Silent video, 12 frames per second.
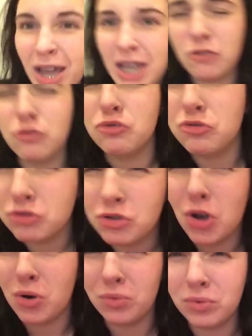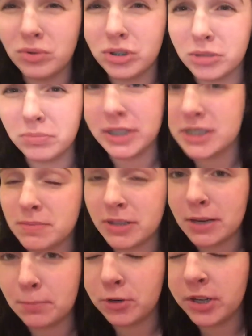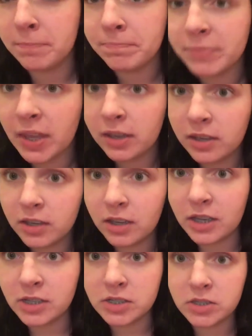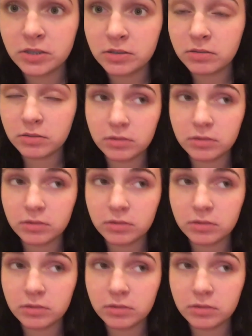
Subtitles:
I have no complaints about that boy. His